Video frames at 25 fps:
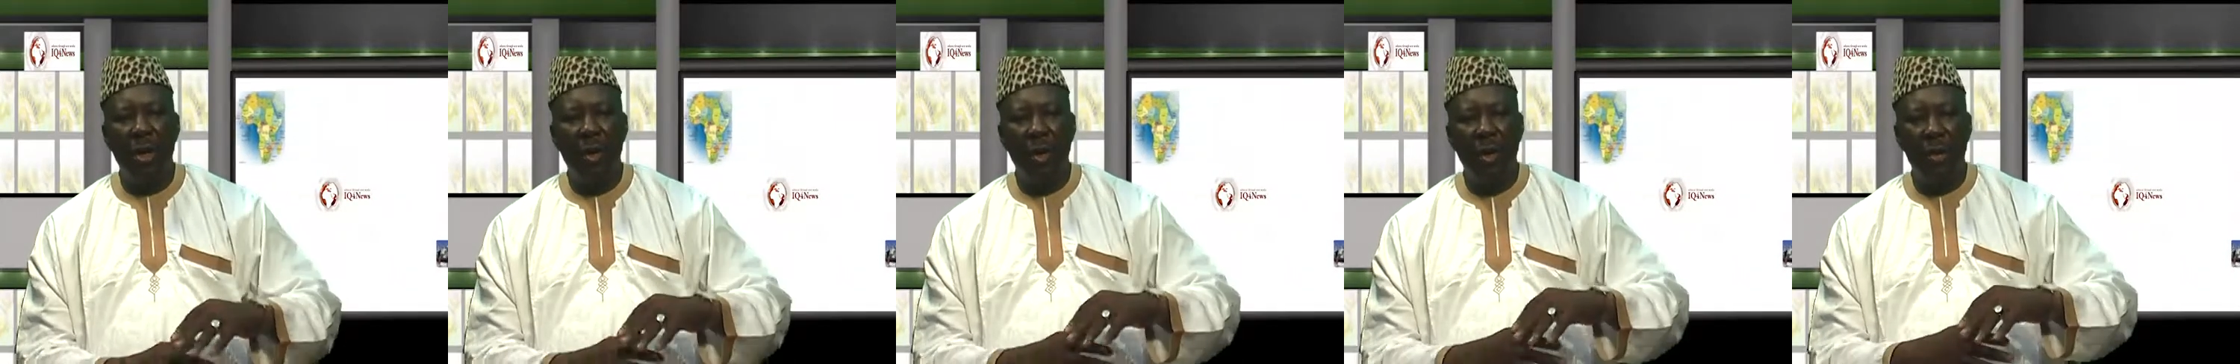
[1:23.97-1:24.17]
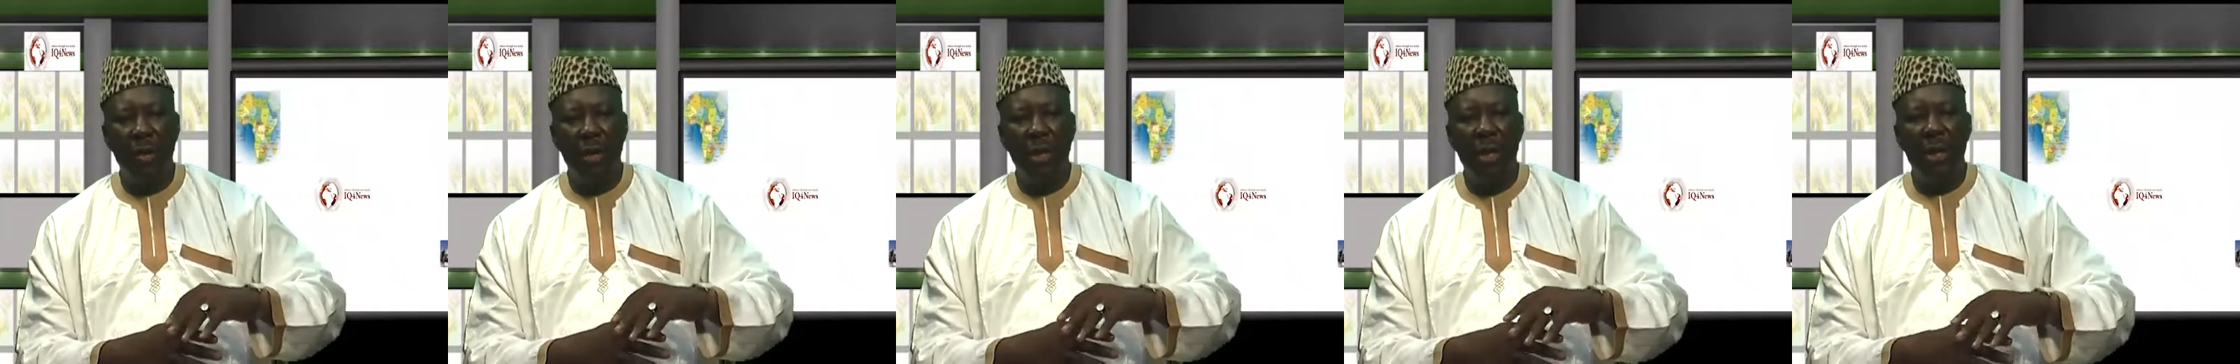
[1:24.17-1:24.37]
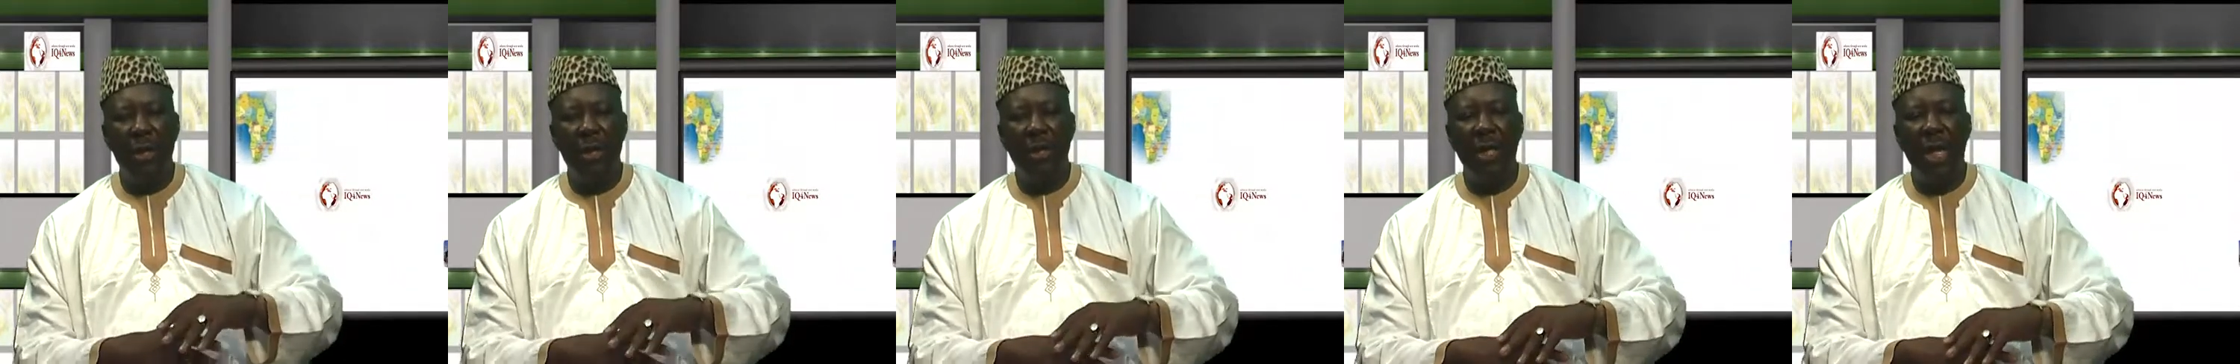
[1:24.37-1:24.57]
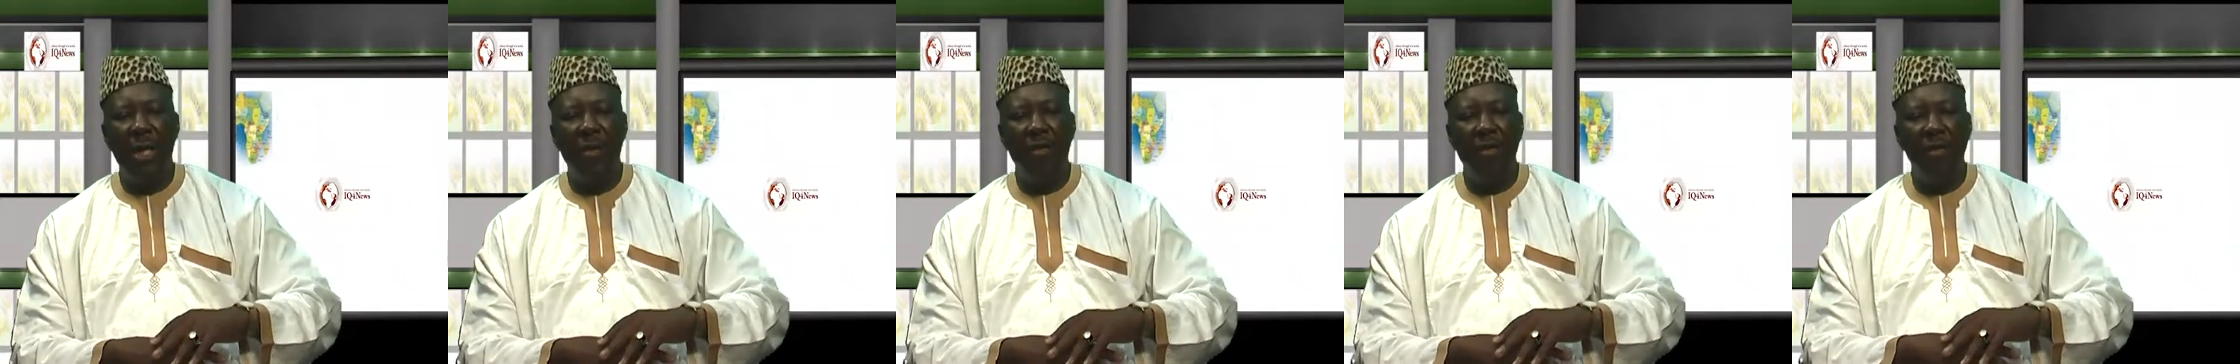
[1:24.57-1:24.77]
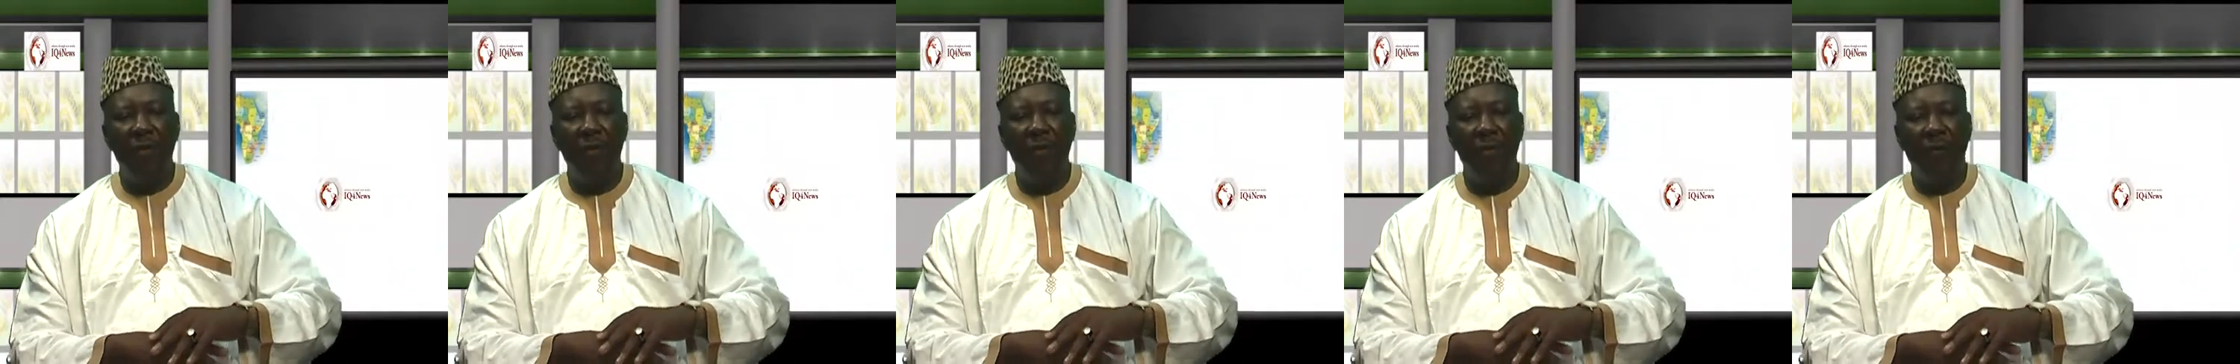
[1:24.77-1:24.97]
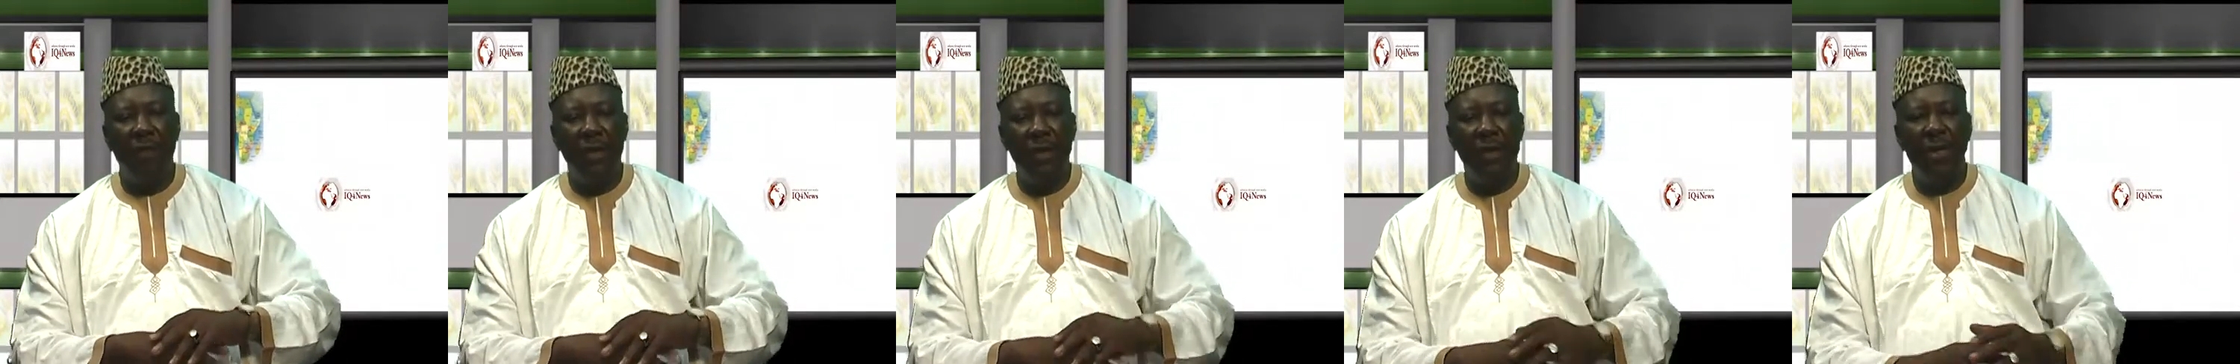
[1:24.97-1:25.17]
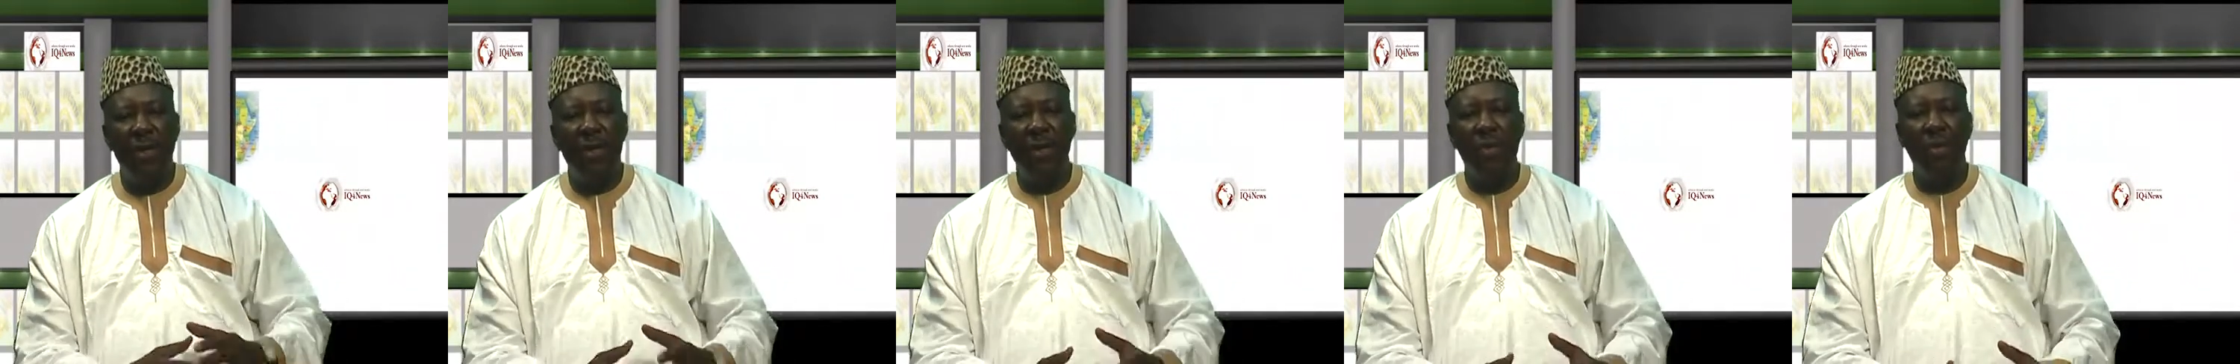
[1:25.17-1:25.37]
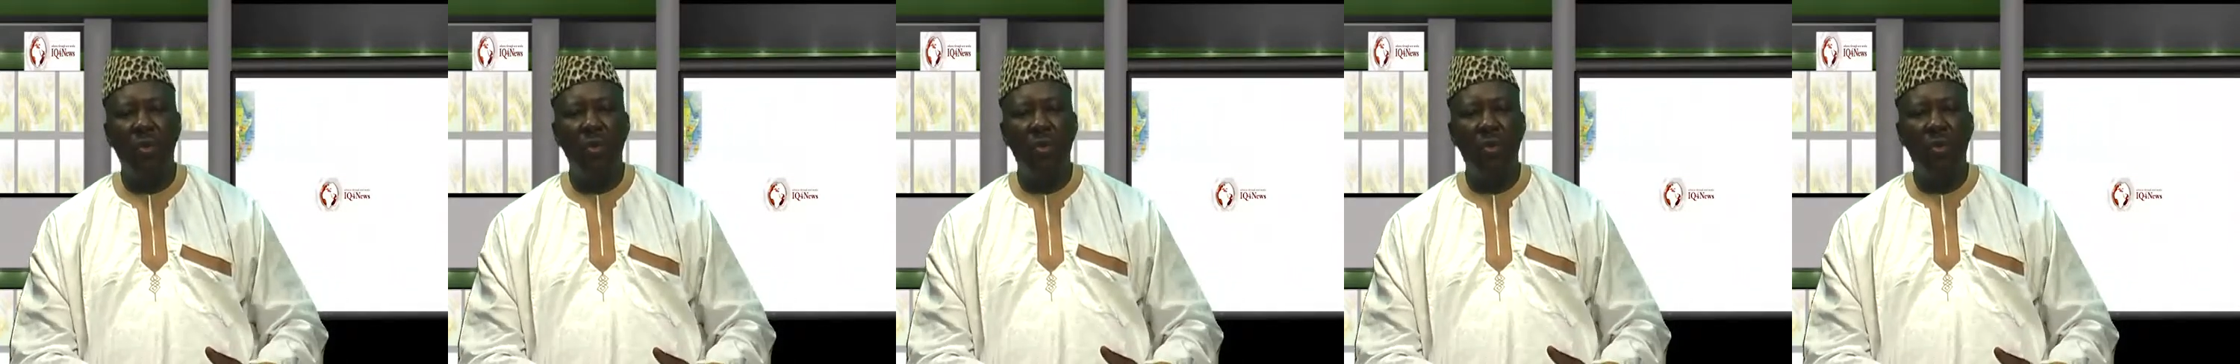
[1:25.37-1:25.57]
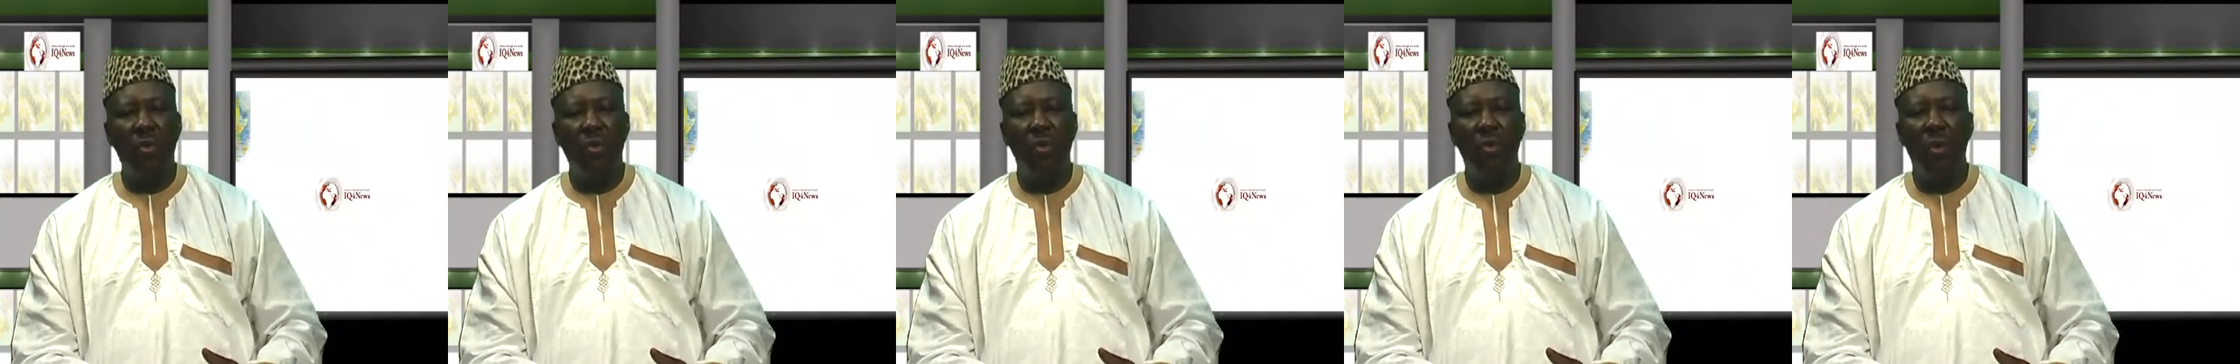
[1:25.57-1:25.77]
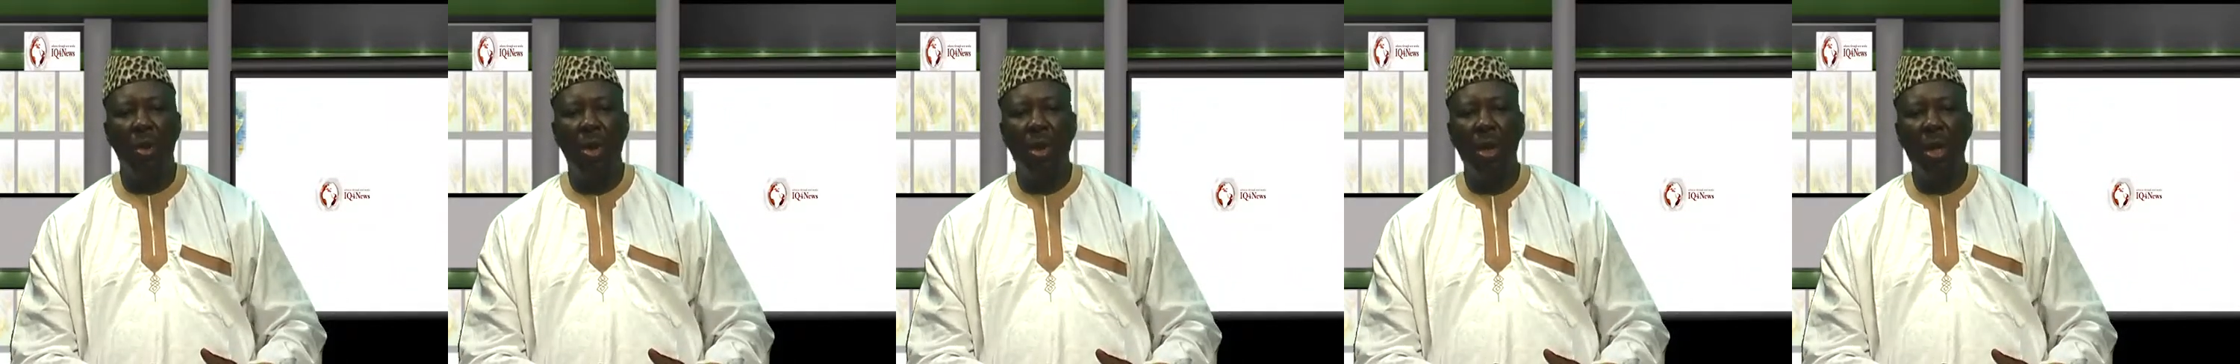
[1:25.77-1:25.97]
or they decide to invest
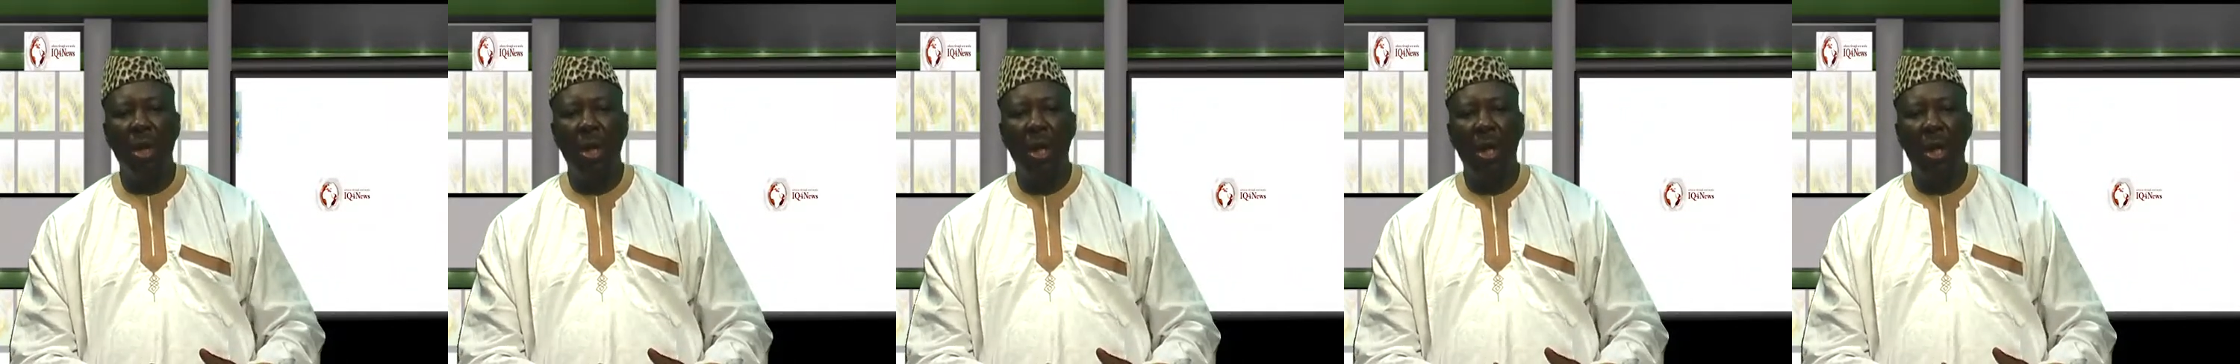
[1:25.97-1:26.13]
into